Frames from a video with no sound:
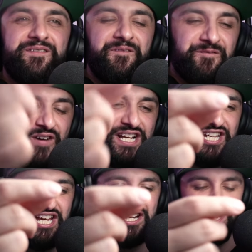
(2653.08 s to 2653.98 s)

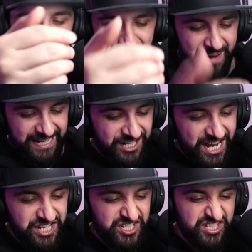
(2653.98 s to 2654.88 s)
freaking
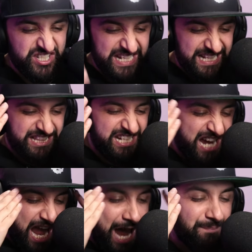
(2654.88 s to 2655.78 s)
machinations in the
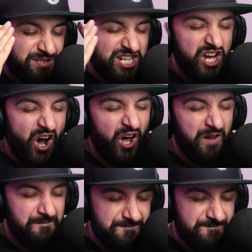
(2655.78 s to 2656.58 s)
empty, hollow,